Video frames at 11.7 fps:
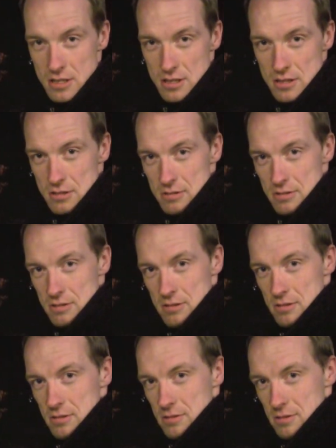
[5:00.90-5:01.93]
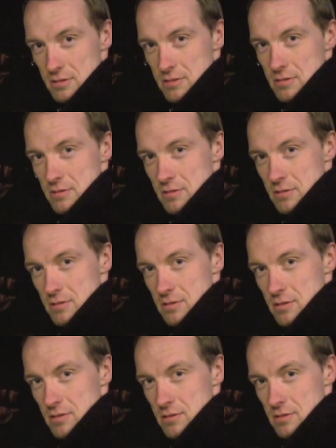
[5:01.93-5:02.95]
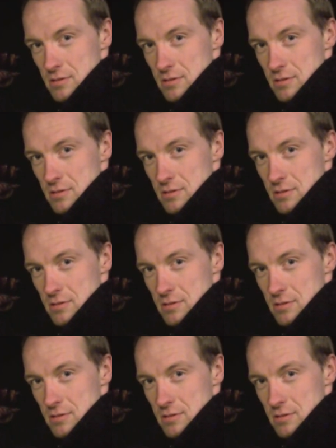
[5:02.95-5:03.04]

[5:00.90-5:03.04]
Nothing is said.